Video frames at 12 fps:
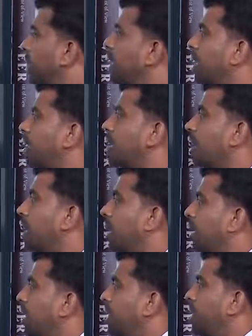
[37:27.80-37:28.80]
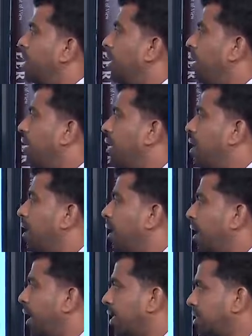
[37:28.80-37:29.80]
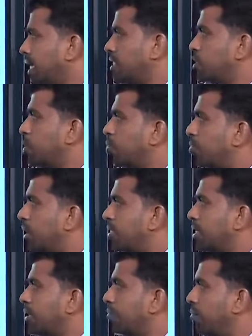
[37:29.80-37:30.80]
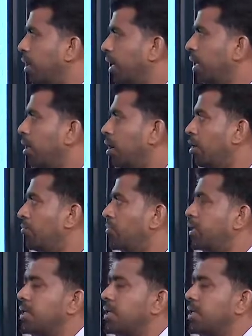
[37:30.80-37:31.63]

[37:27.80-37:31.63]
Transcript: Lanka acts as a supervisory body of